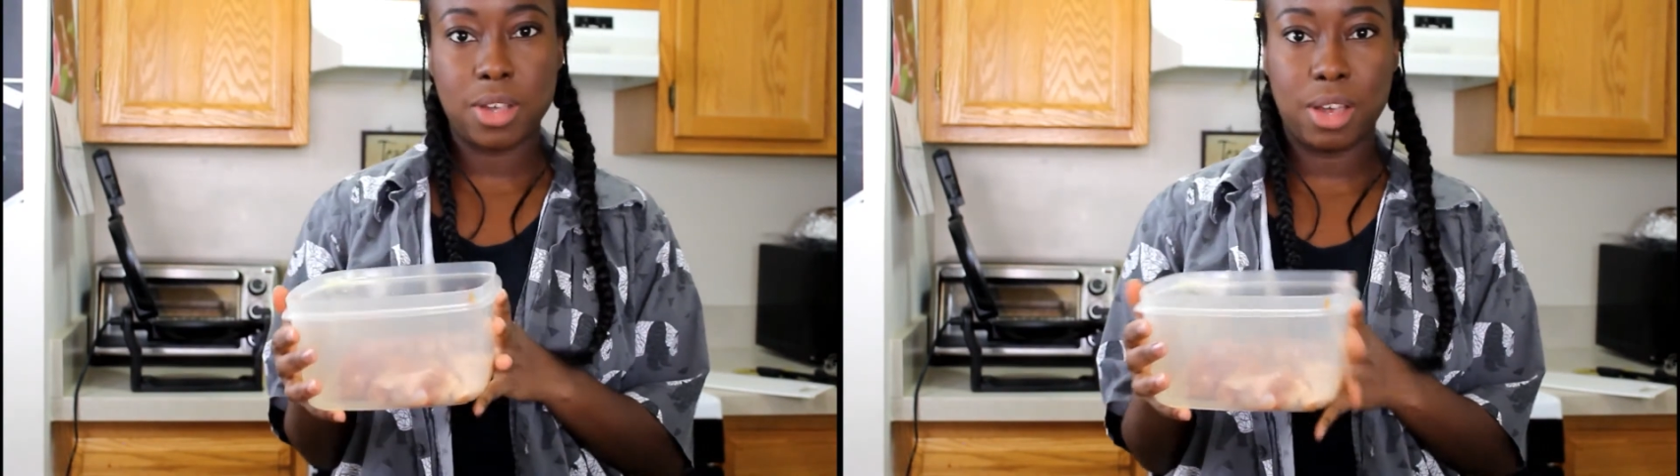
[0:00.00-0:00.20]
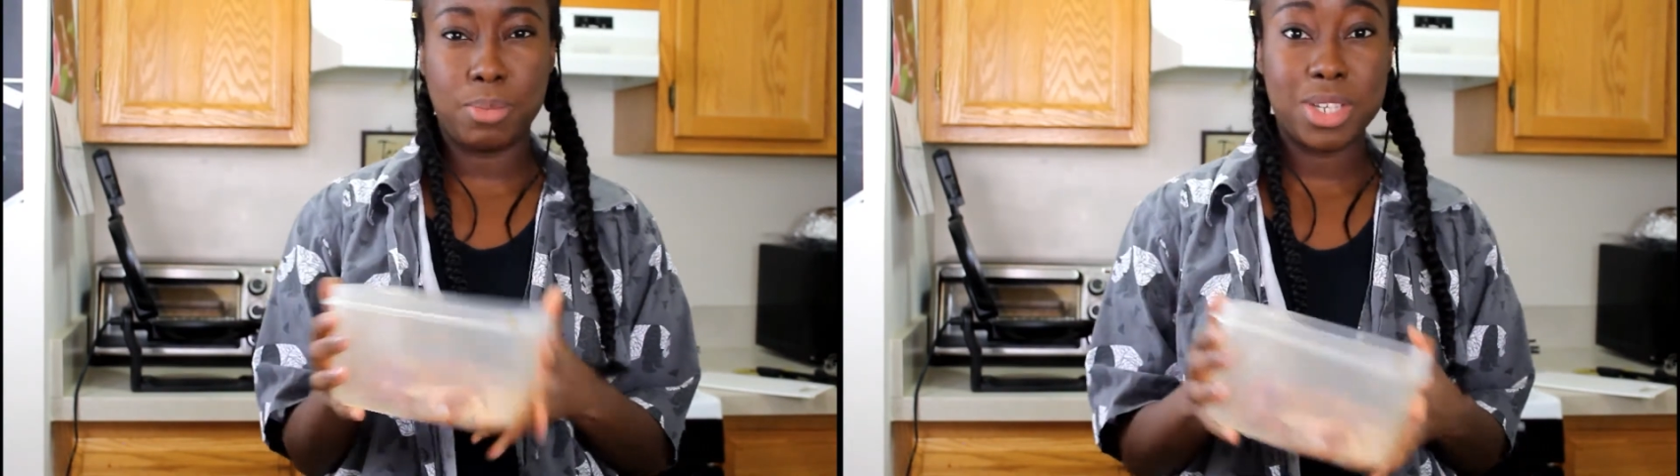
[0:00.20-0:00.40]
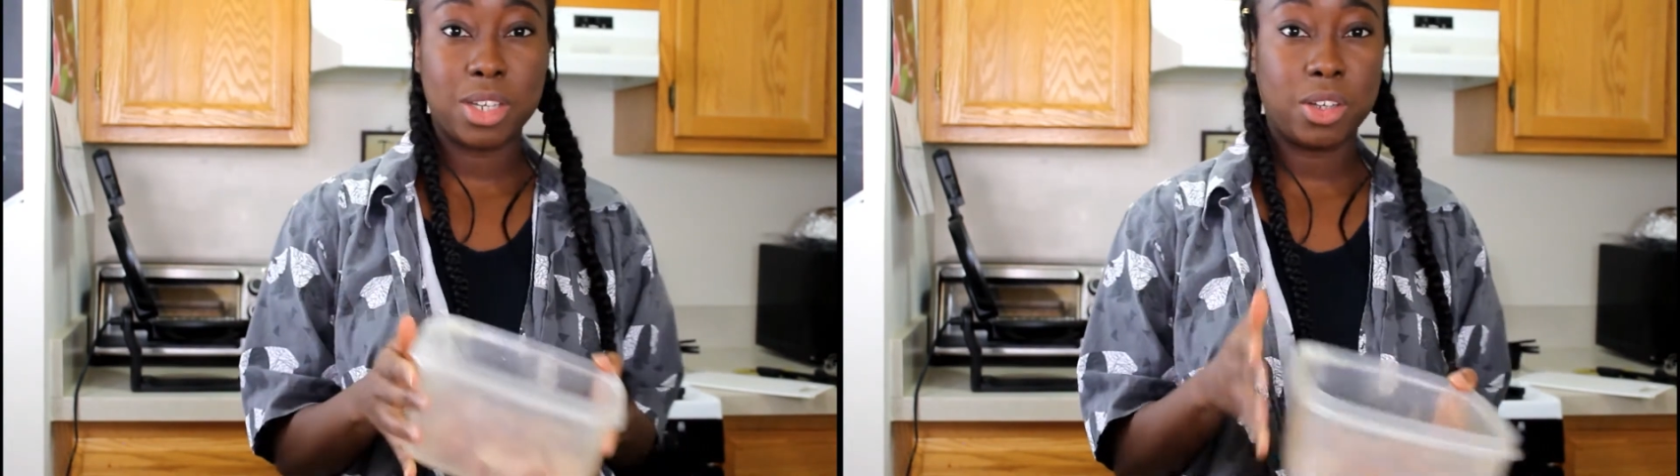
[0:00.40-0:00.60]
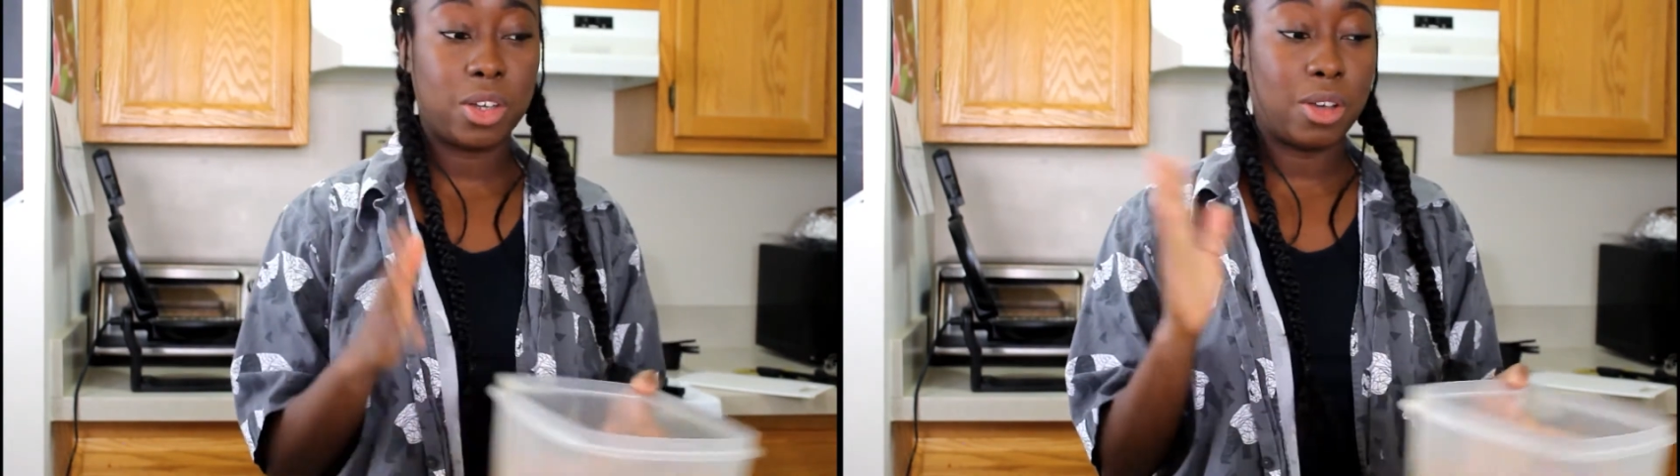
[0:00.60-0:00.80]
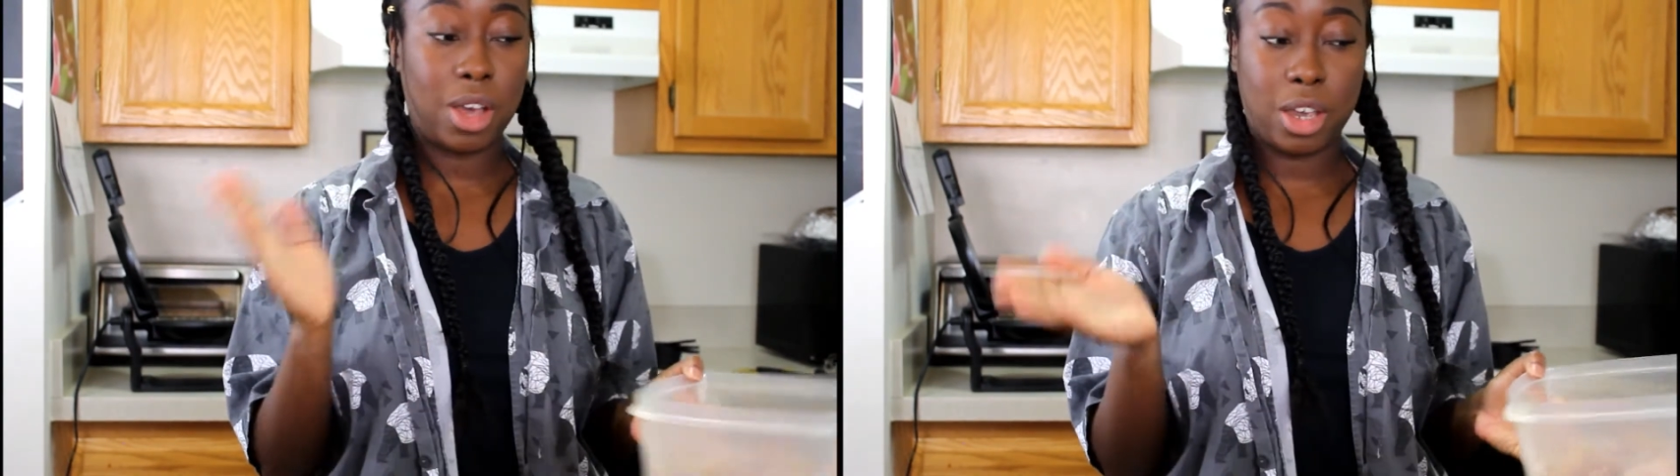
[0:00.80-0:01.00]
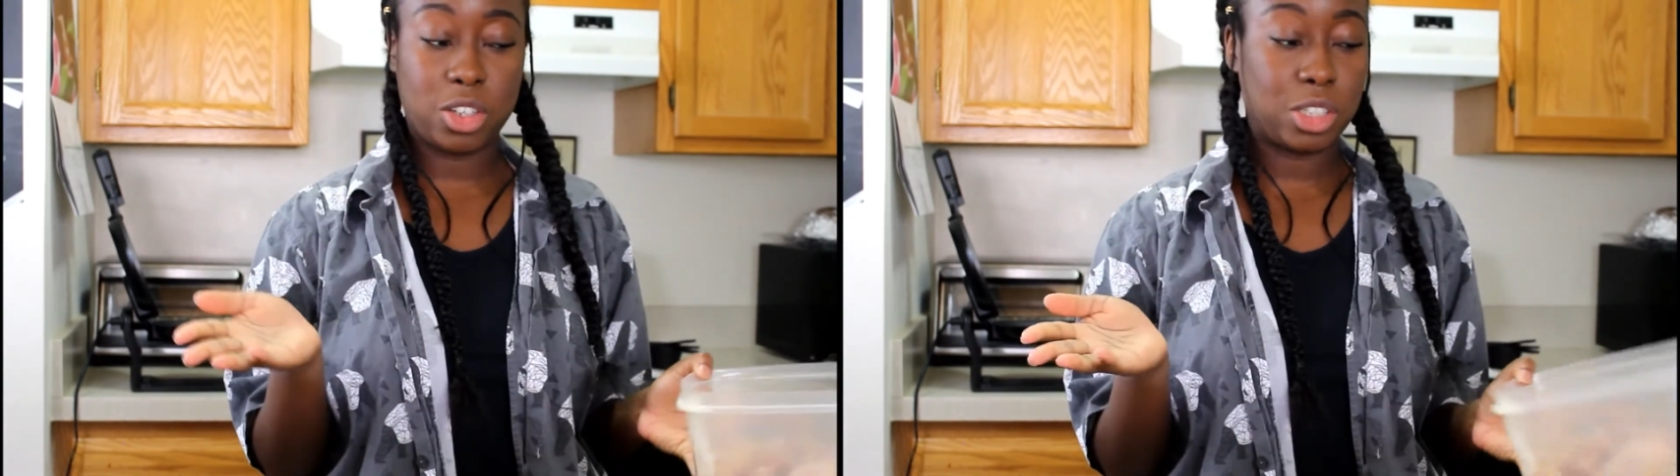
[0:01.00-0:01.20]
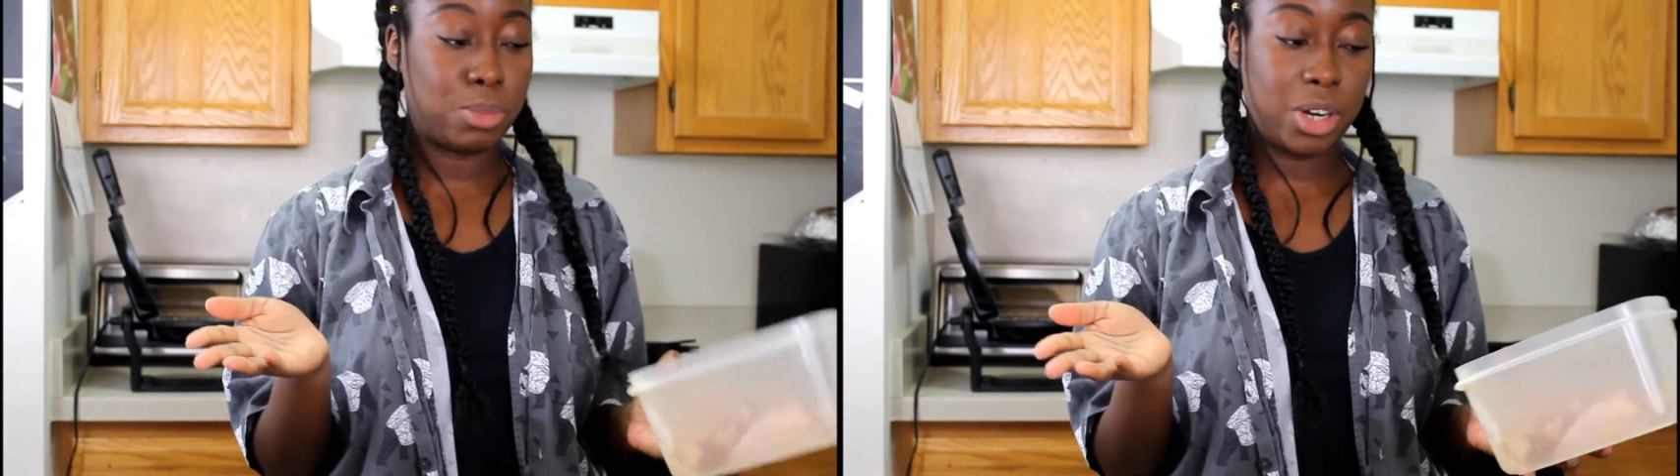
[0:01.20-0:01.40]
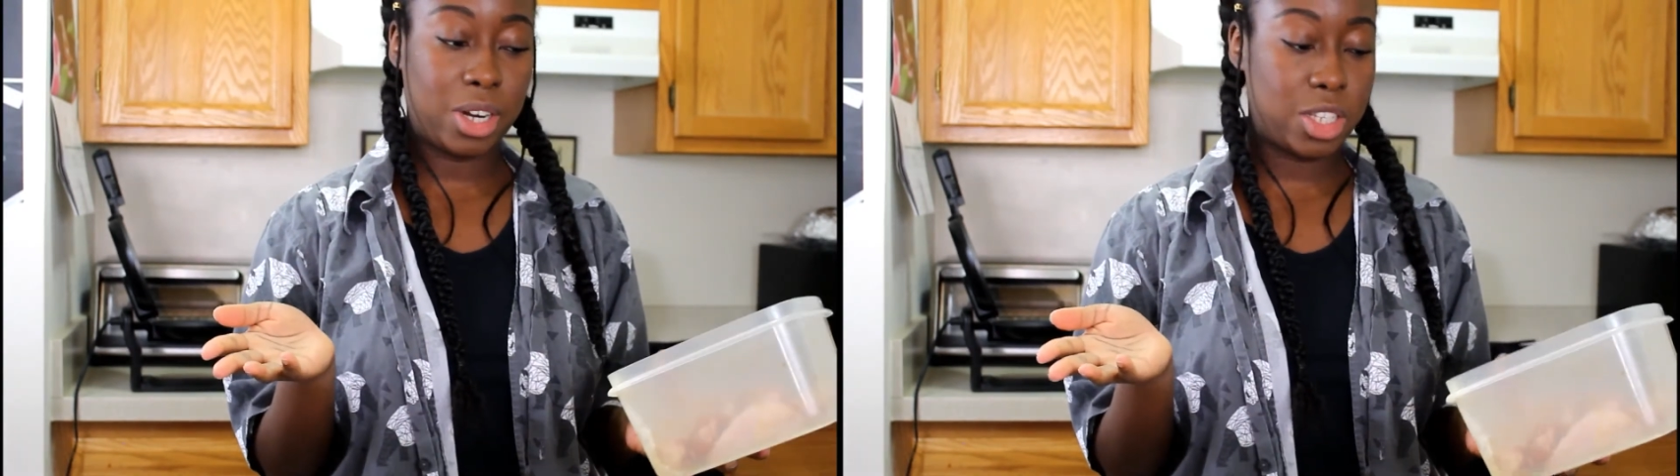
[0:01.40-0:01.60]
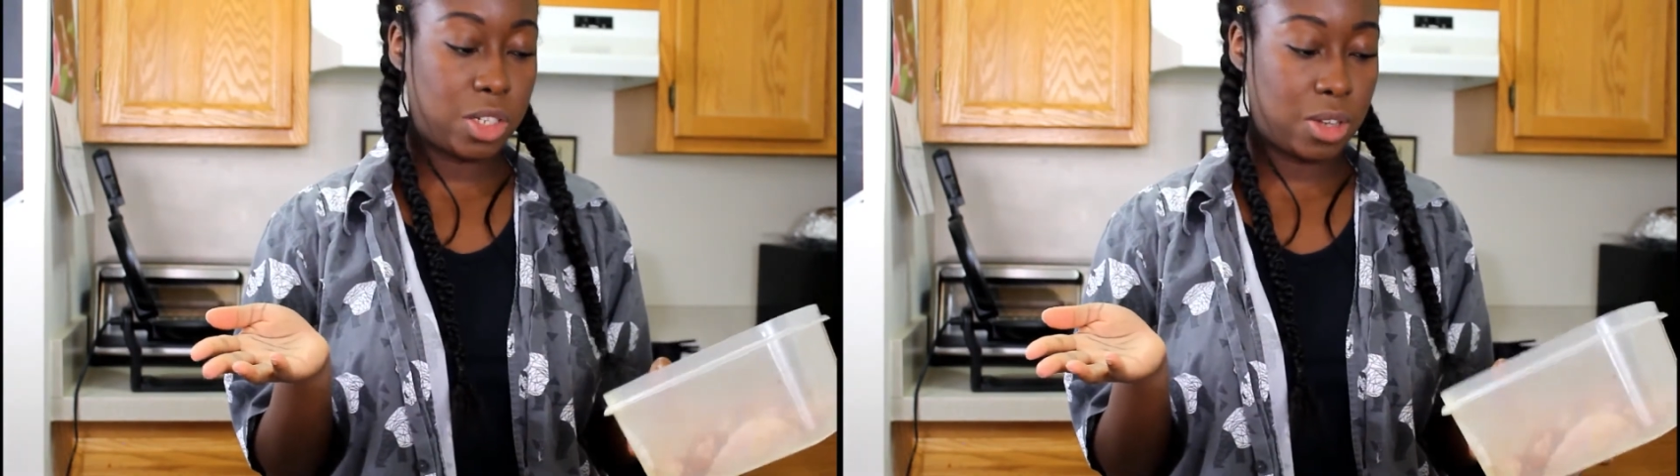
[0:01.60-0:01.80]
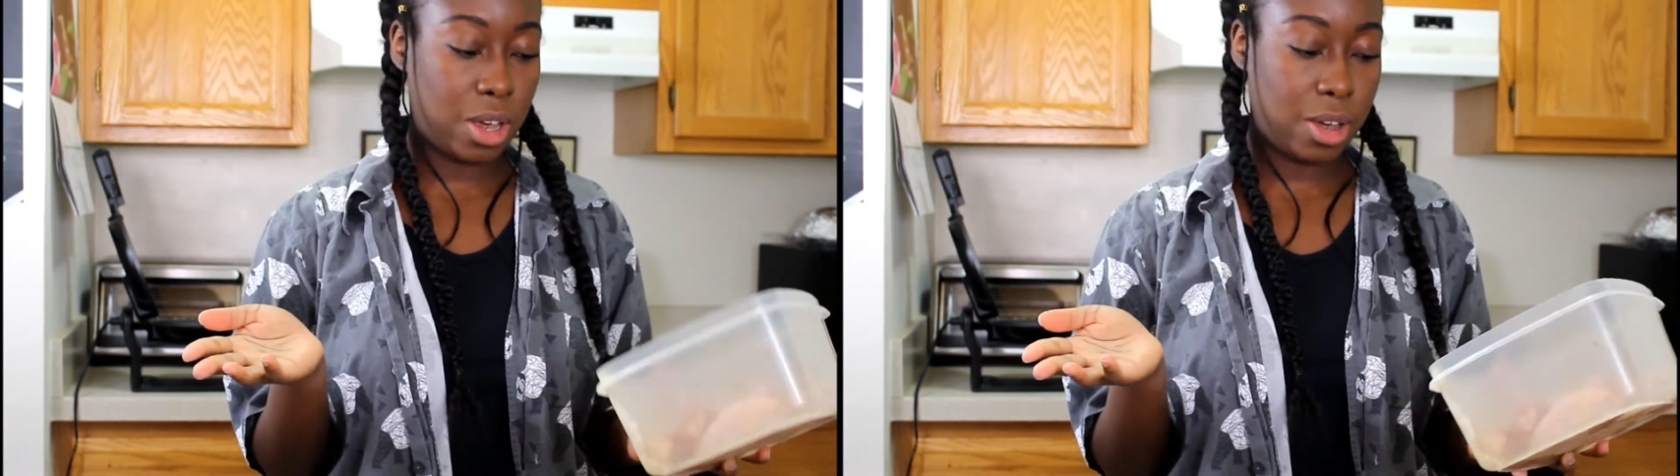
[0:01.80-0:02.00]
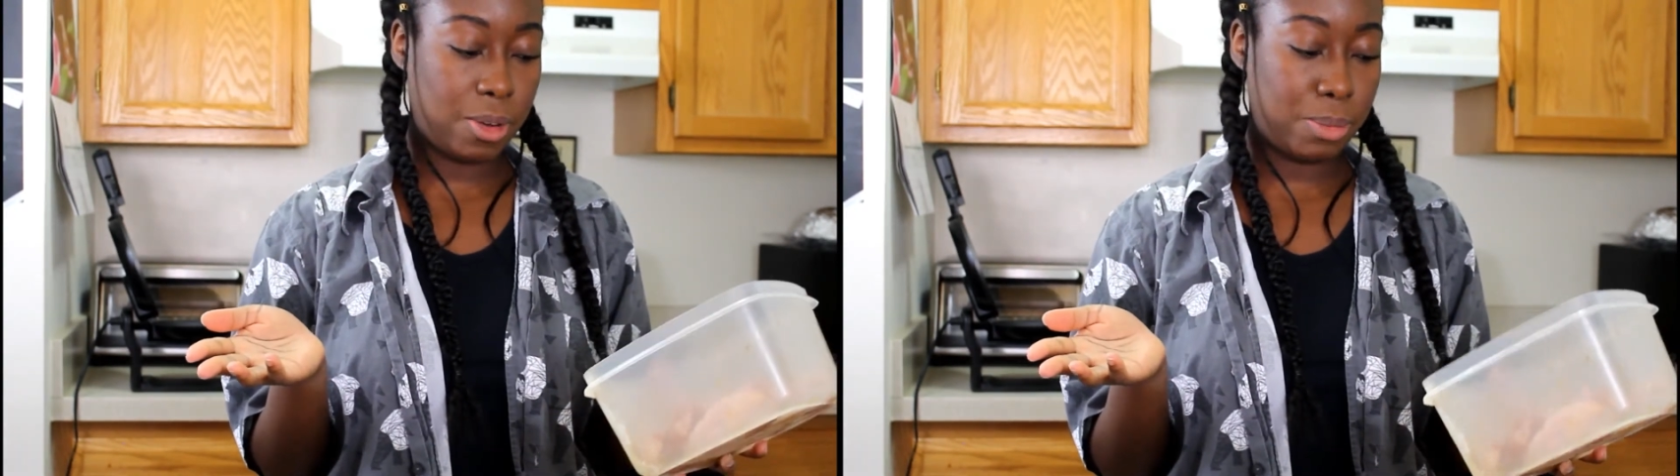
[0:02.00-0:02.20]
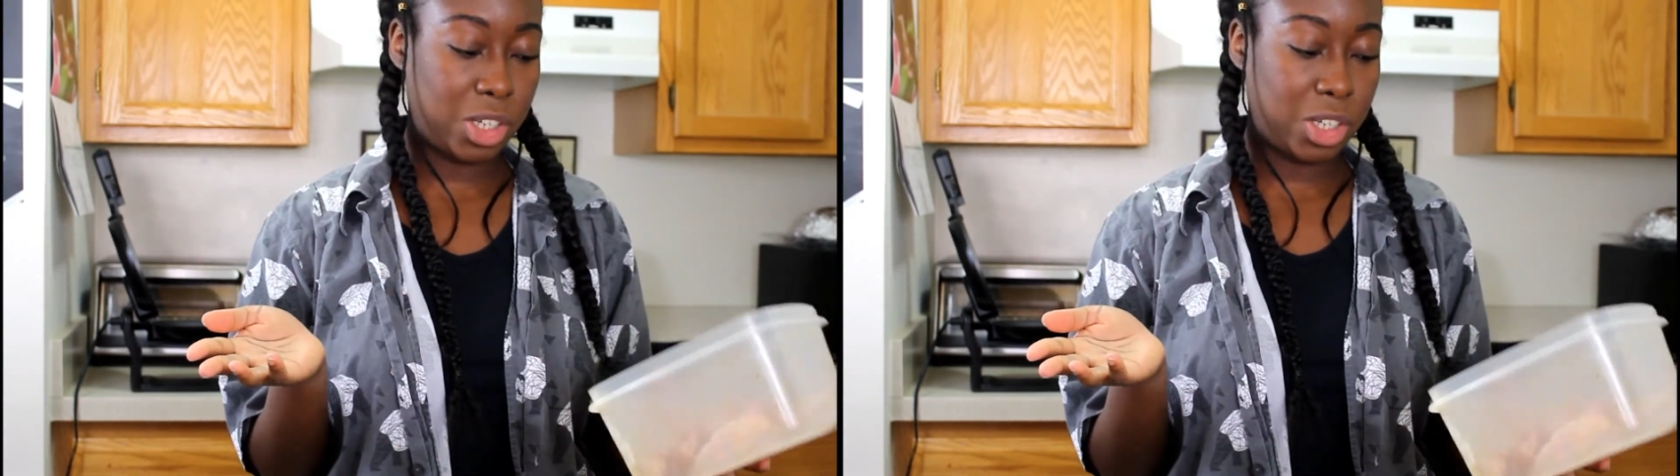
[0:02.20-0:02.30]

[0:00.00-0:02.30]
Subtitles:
and basically I just marinate my